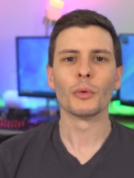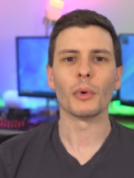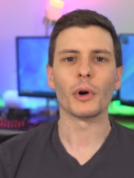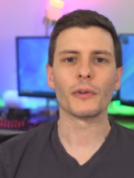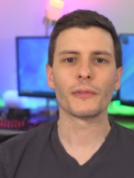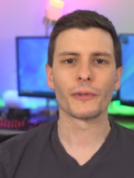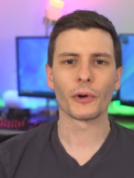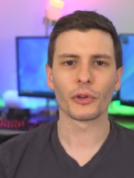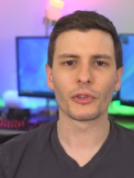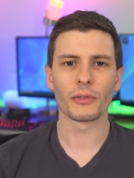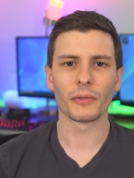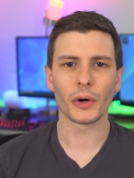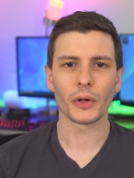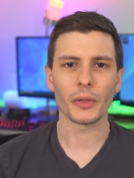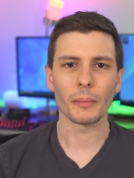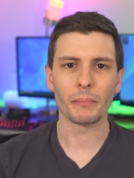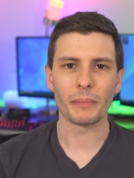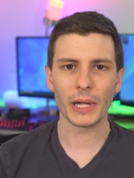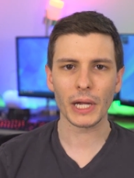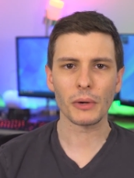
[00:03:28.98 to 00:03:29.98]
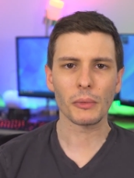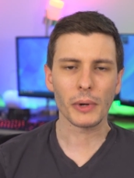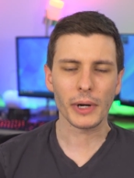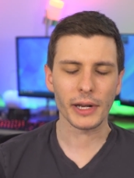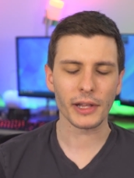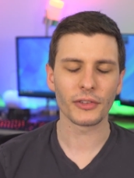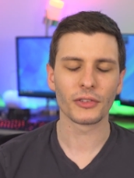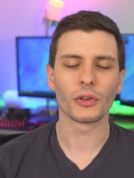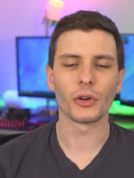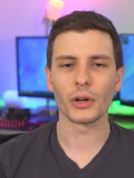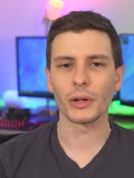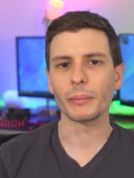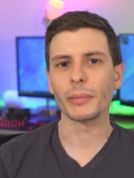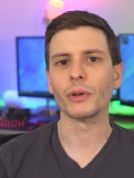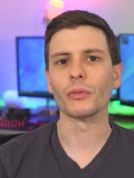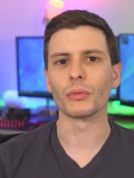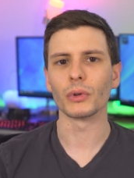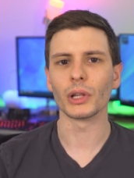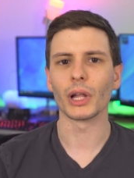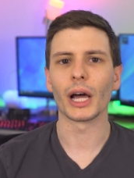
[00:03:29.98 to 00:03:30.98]
Well, first of all, the big one is going to
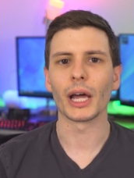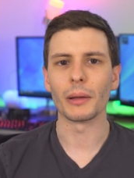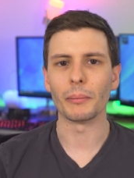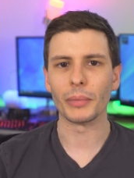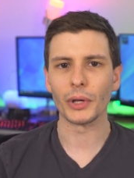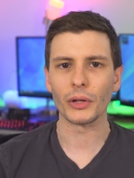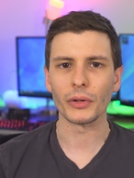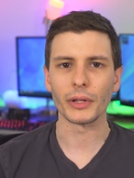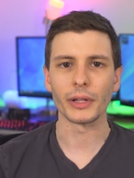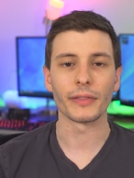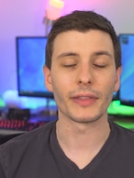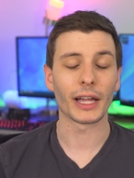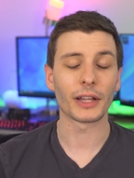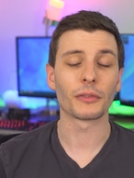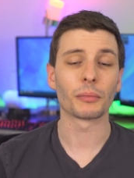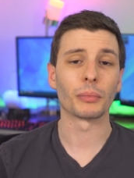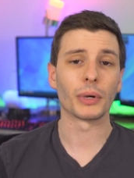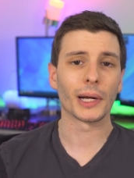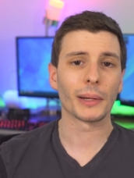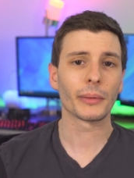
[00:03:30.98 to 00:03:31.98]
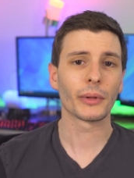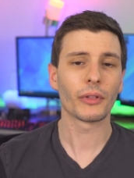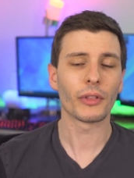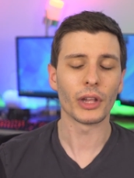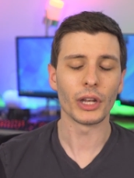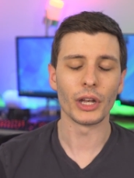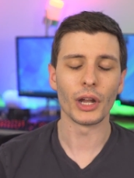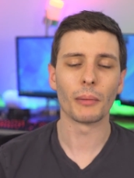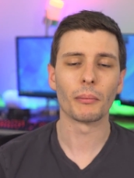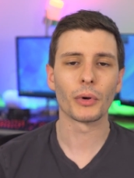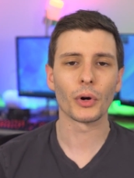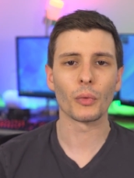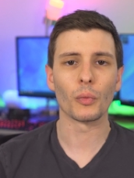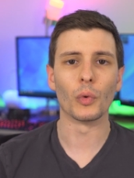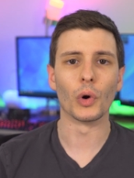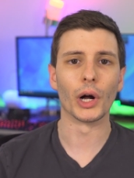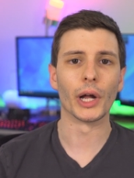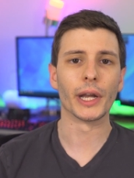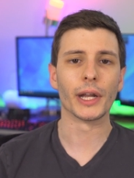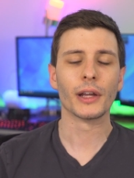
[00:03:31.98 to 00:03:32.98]
be reliability. That's probably the number
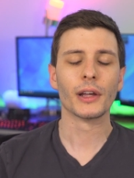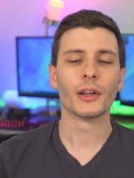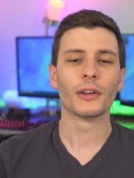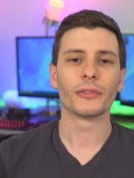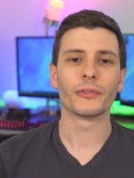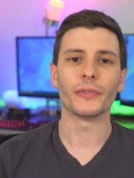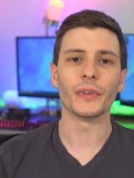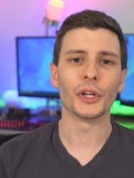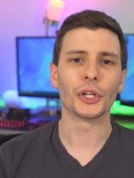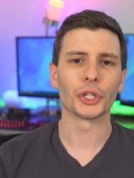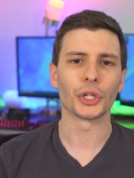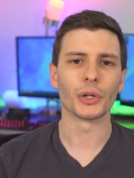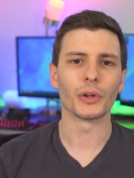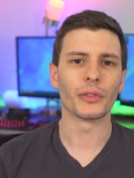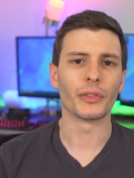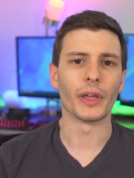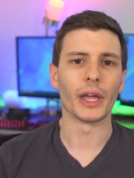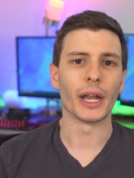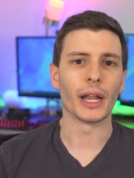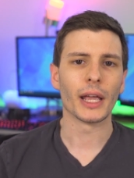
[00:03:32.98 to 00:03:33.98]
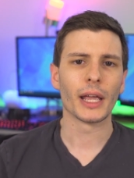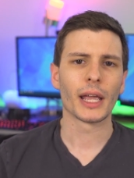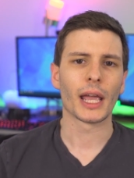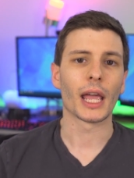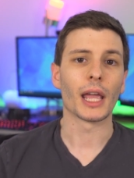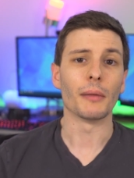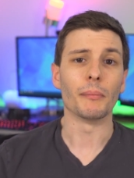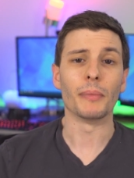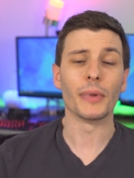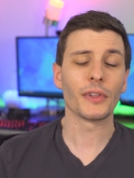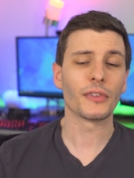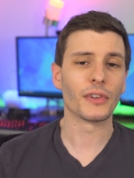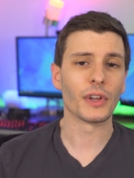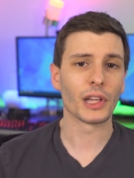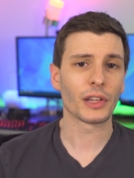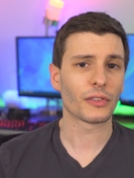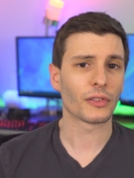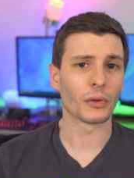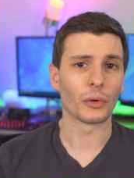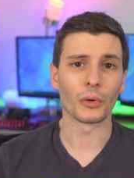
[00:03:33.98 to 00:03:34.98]
one feature that a
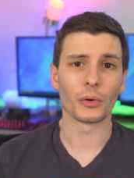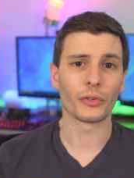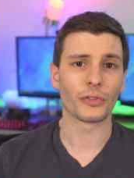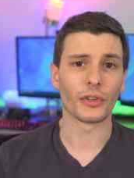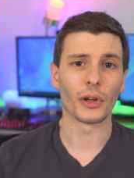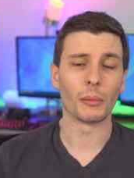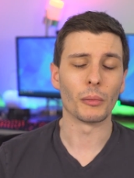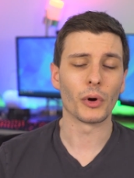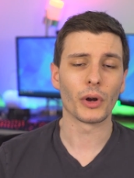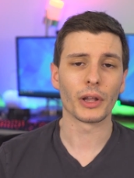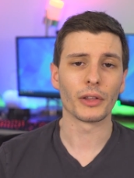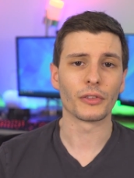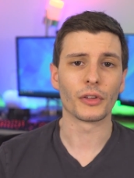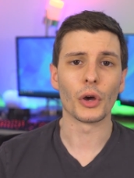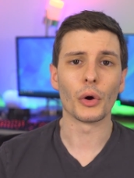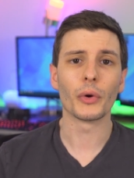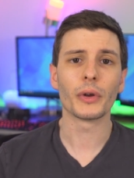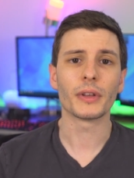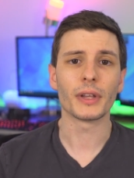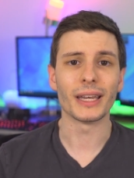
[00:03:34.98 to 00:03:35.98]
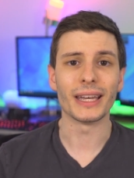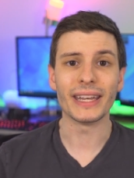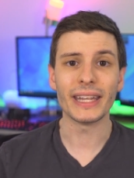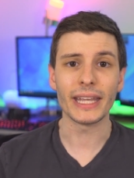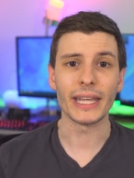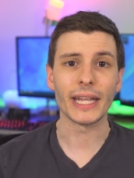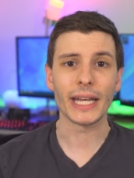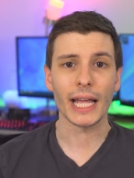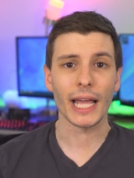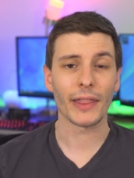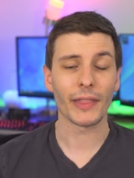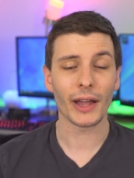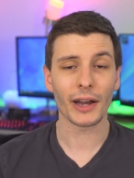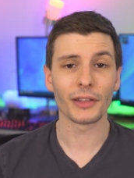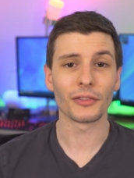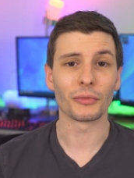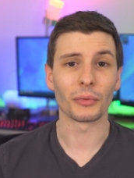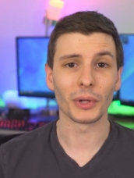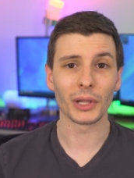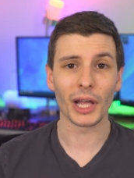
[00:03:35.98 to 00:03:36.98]
business or someone is going to need, and that
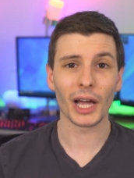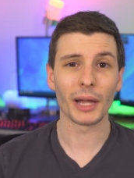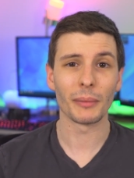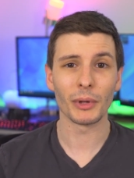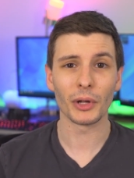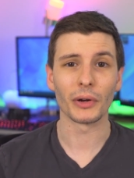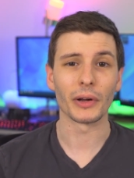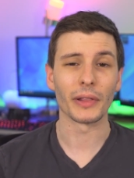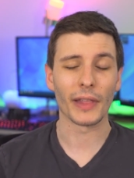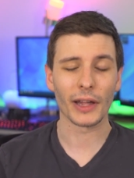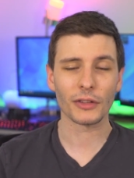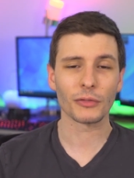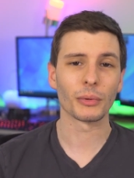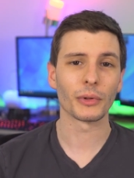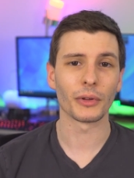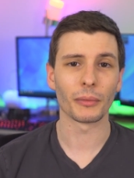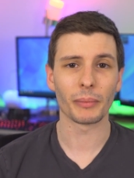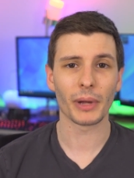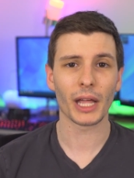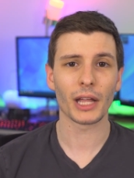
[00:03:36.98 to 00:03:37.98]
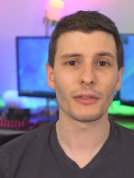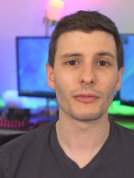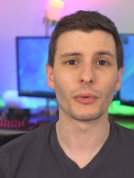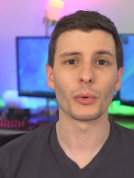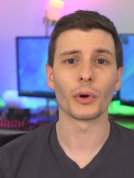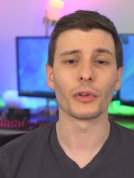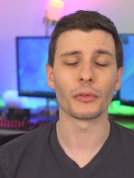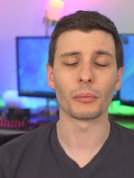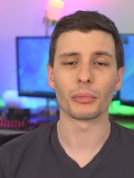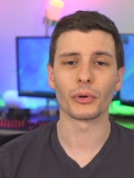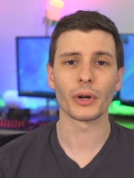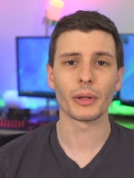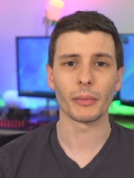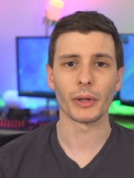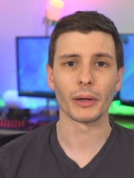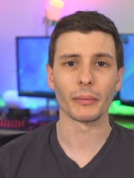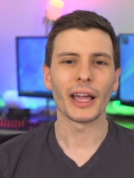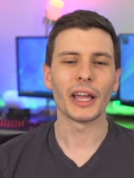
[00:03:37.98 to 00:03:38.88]
is reliability. That's what they're paying for as a premium.